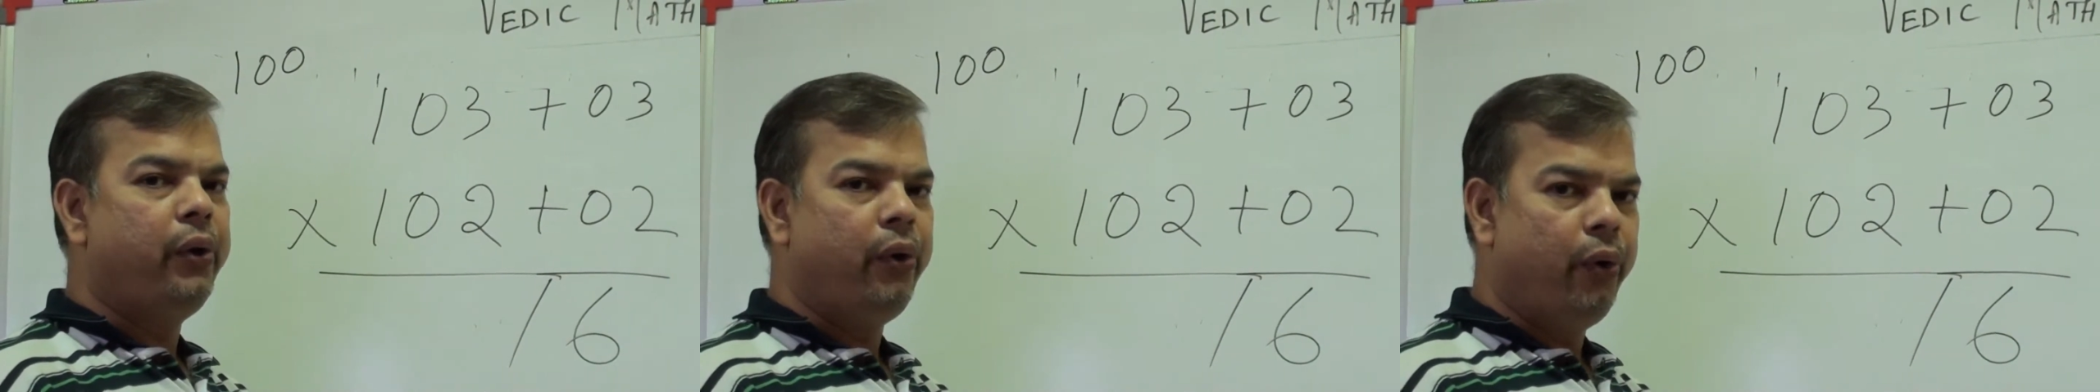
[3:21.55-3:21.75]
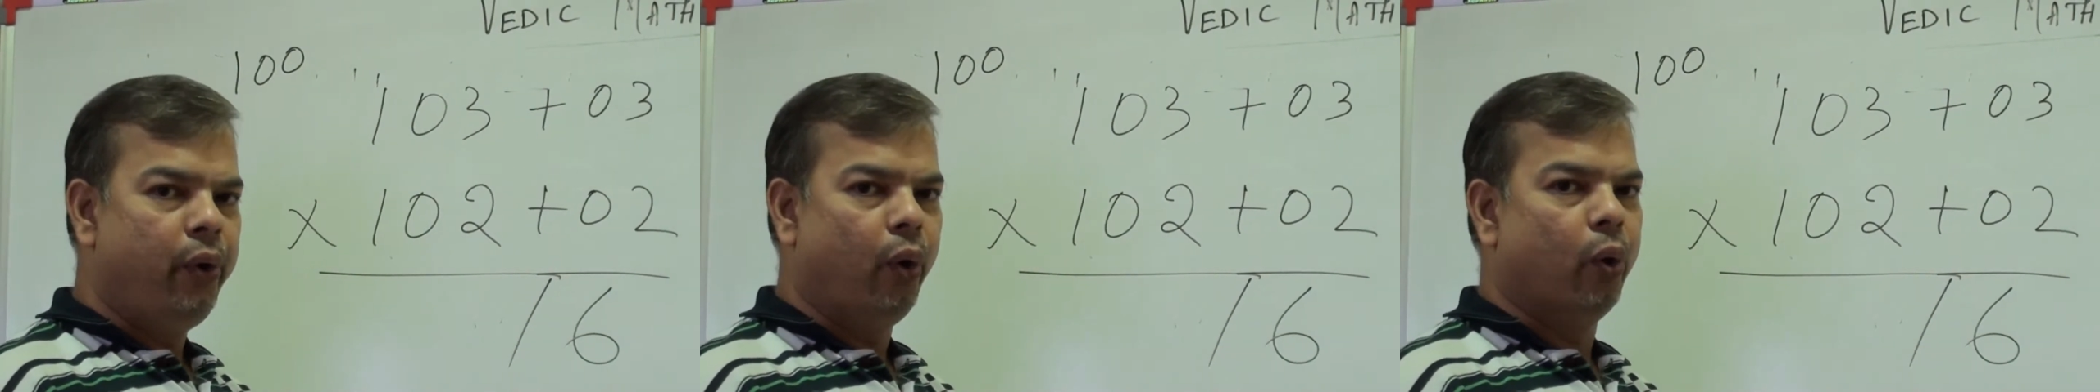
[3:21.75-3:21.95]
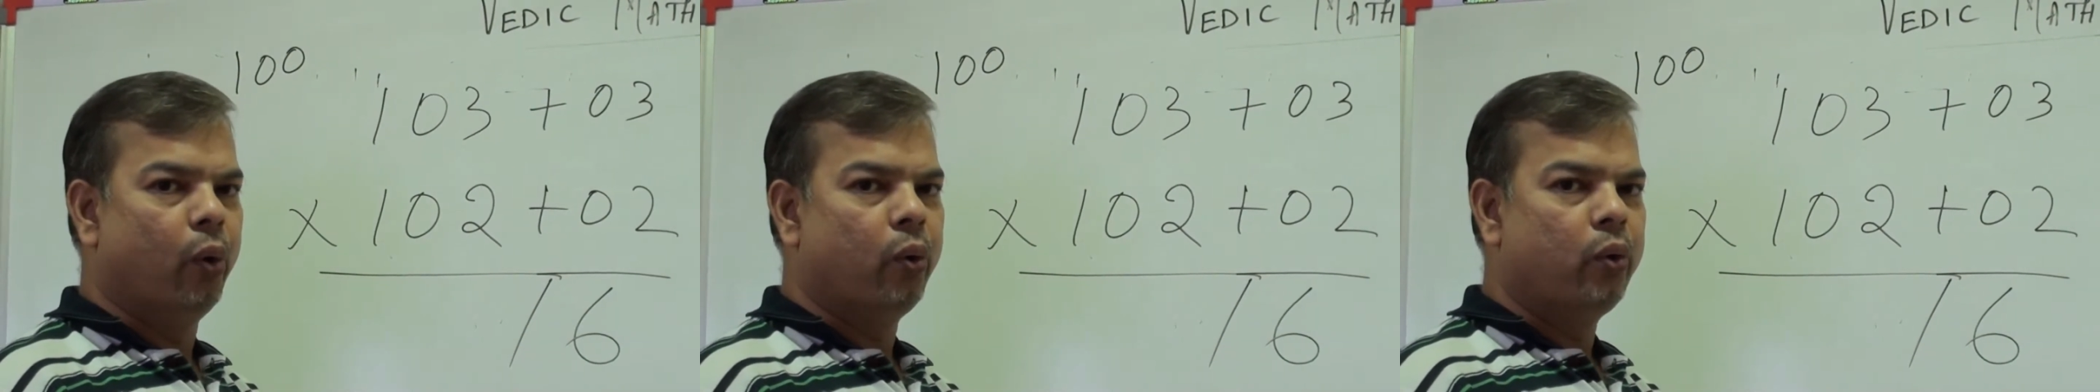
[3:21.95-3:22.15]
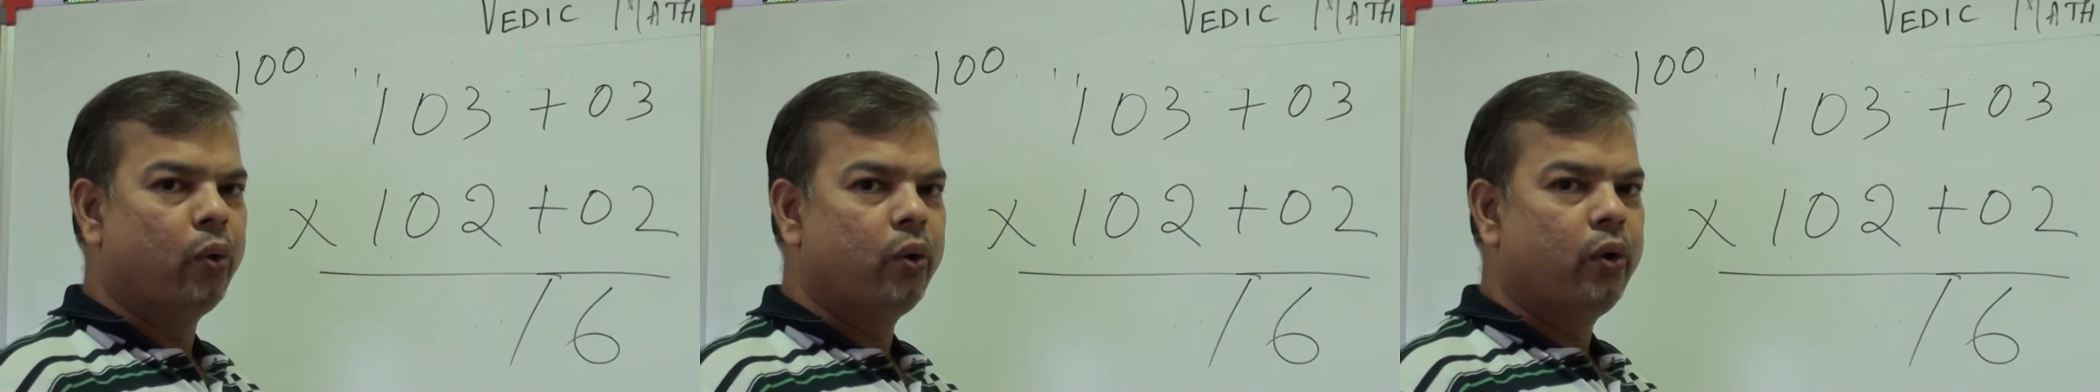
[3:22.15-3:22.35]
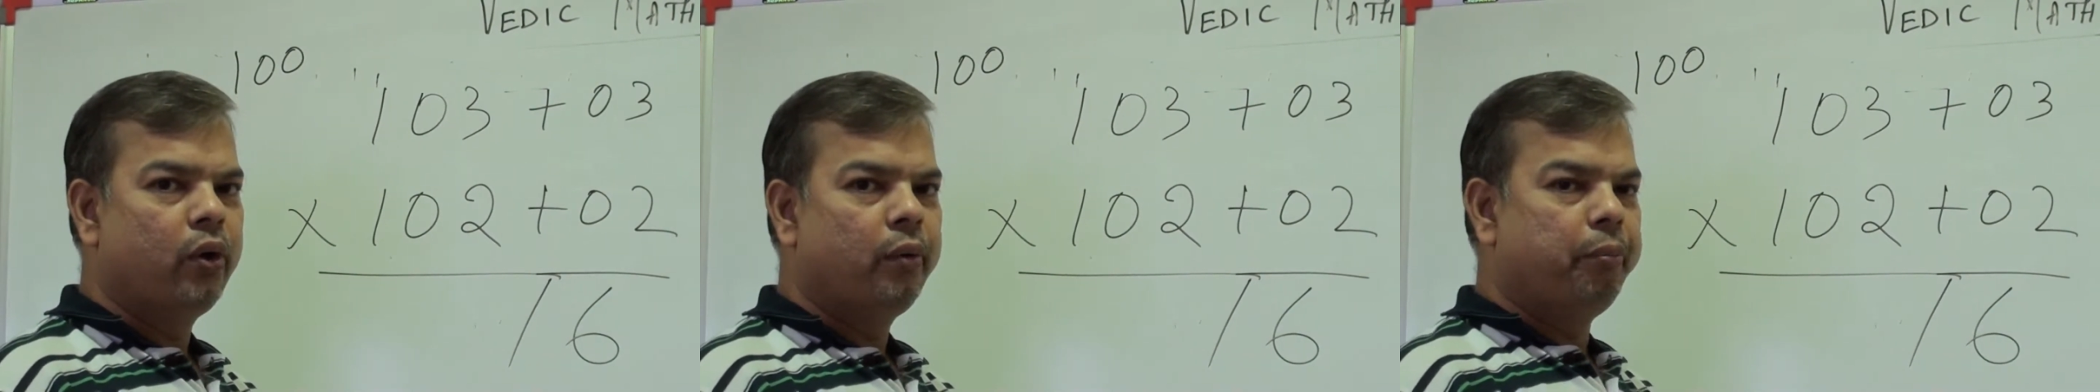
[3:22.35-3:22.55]
No,
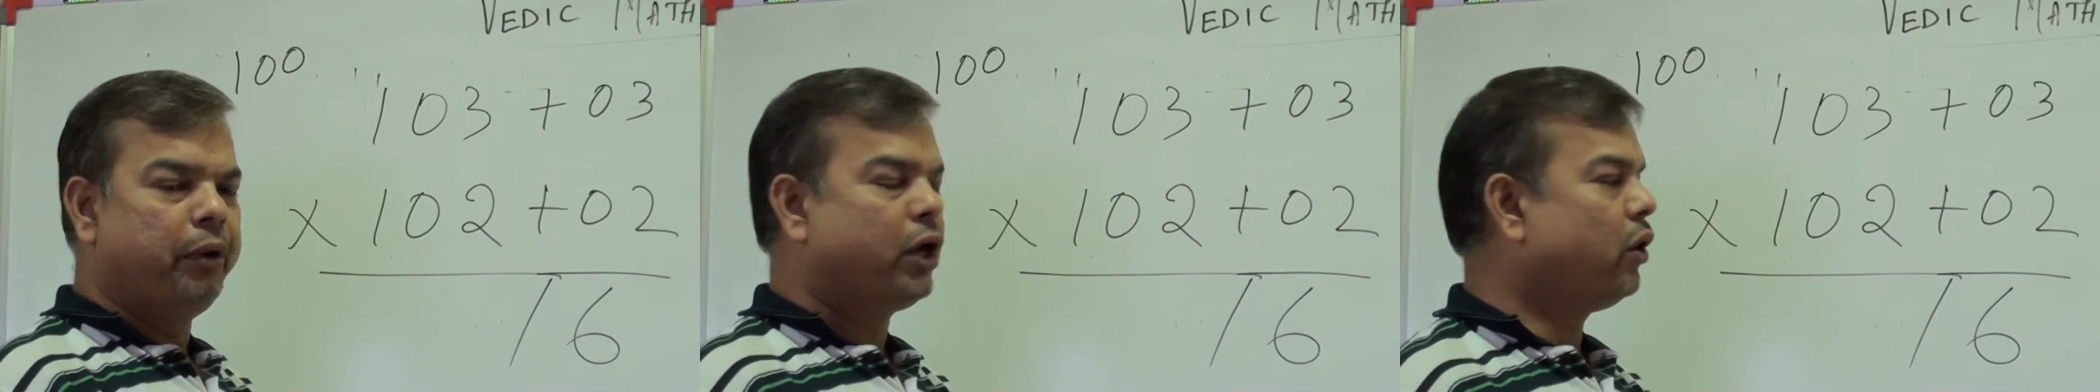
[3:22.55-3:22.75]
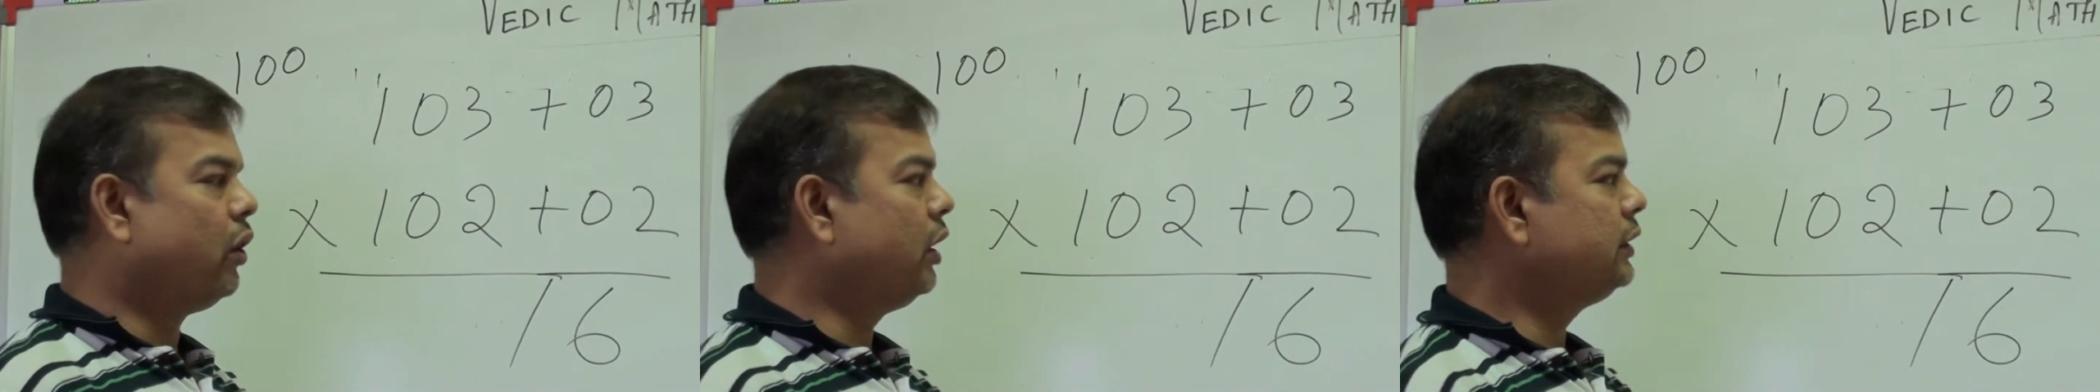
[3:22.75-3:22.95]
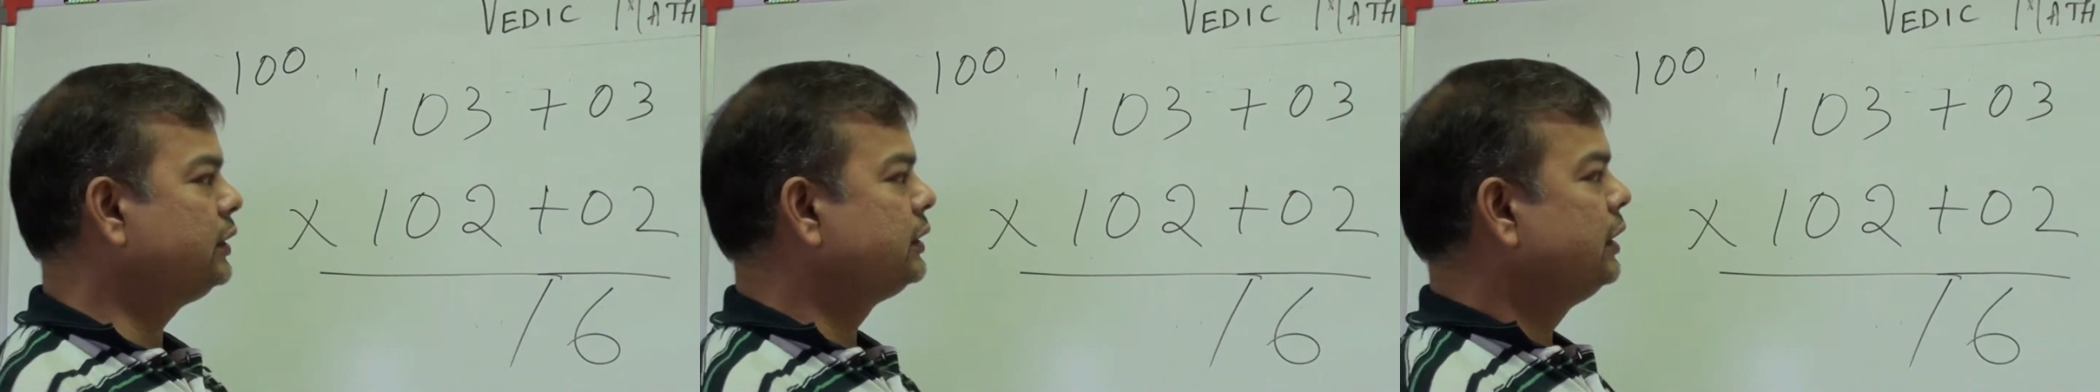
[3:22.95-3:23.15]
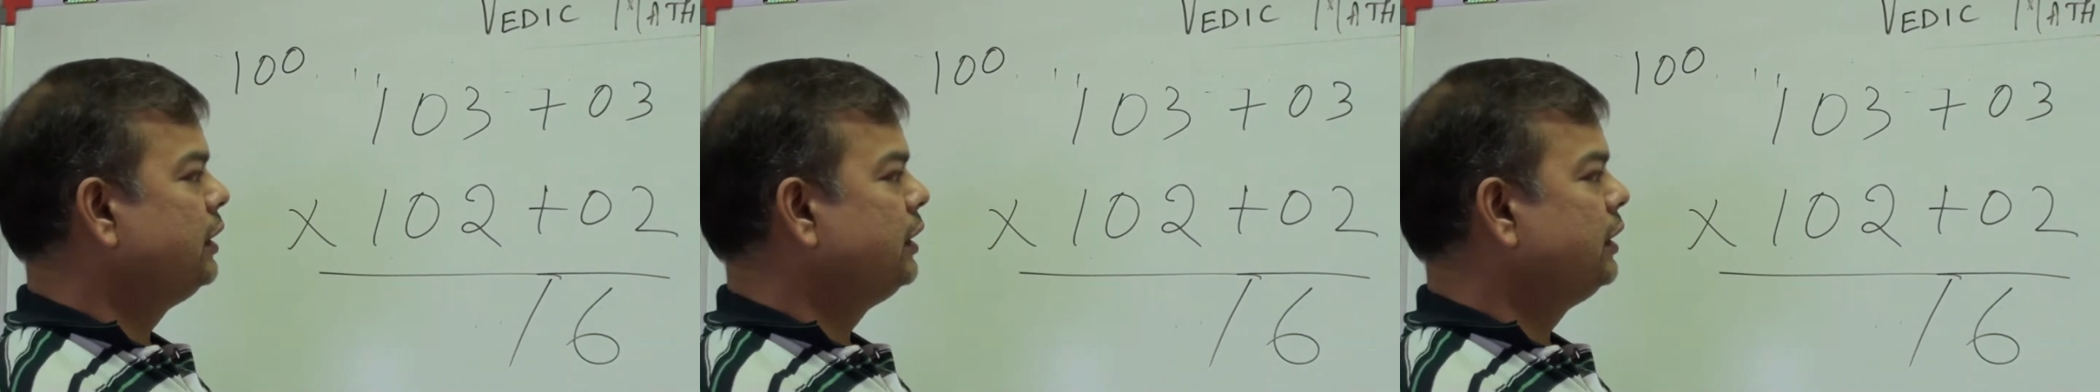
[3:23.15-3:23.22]
because